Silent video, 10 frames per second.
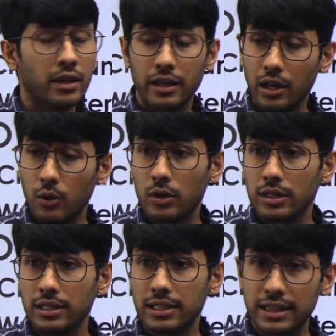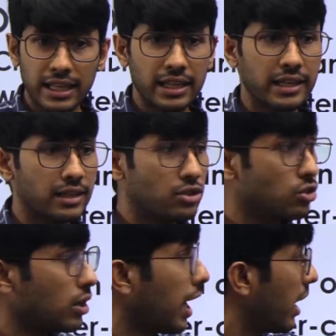Now, the thing here is,
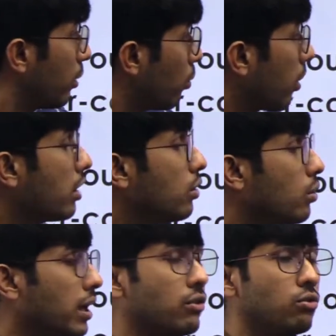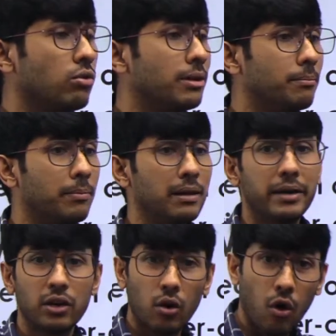I want you guys to
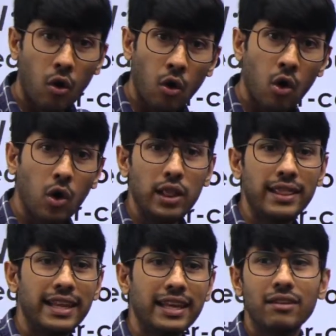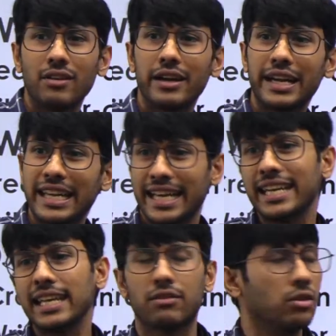implement all these
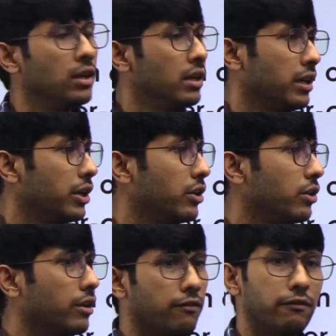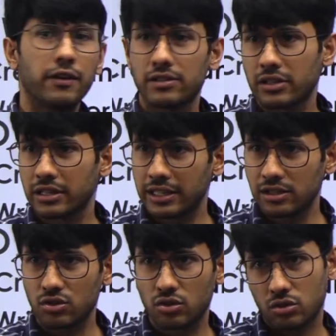techniques in your first
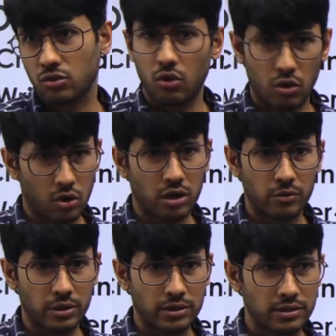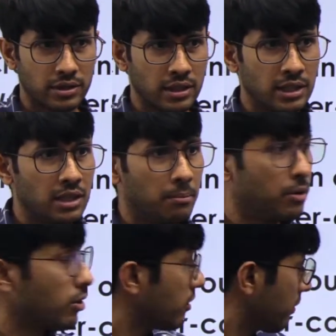tests onwards,
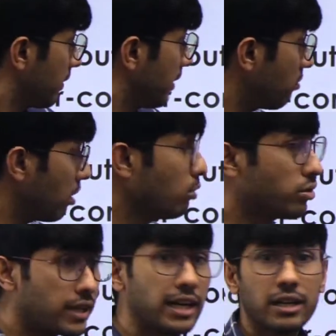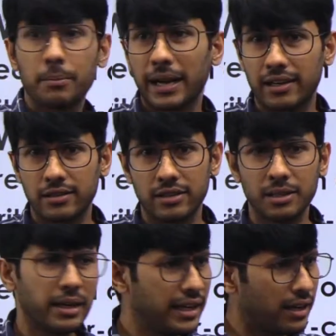because this is how you start practicing
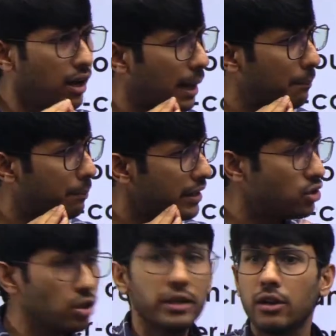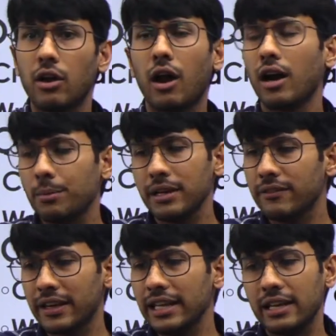them, and I'm pretty sure it will not be
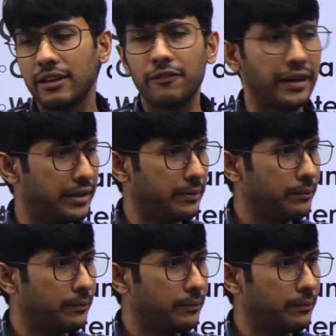very refined.